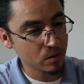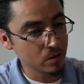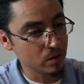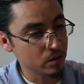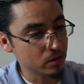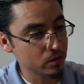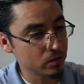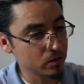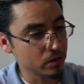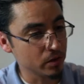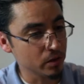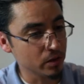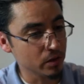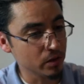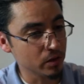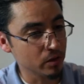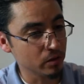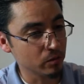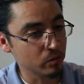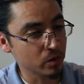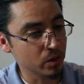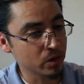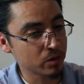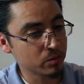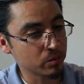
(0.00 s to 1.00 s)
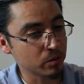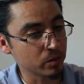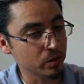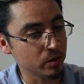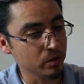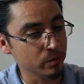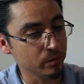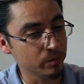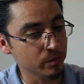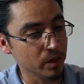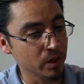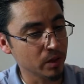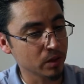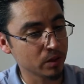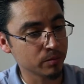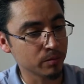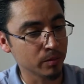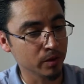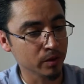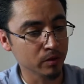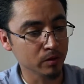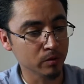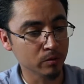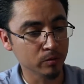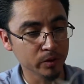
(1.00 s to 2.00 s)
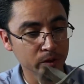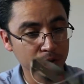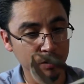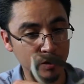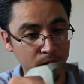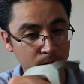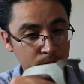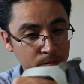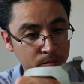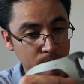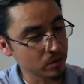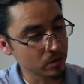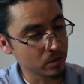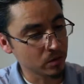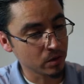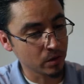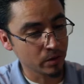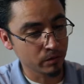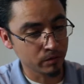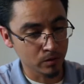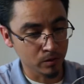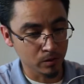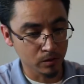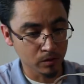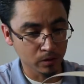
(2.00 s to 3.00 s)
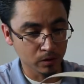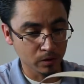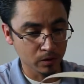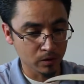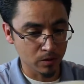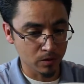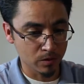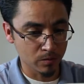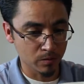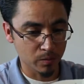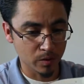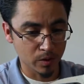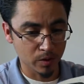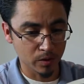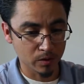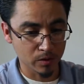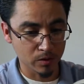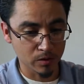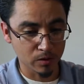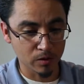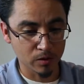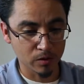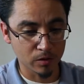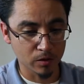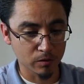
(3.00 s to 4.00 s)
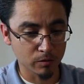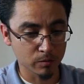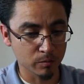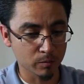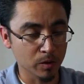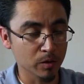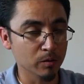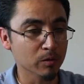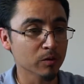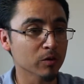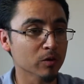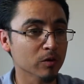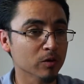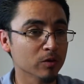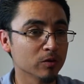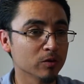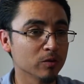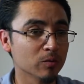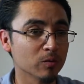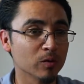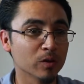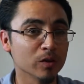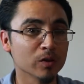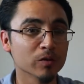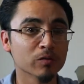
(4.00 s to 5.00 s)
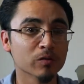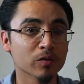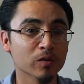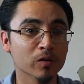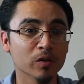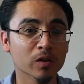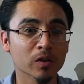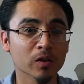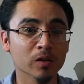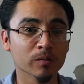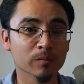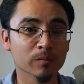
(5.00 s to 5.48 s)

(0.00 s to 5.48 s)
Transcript: Here's a respirator mask by 3M. I'll have to look at the specs and see if maybe this works for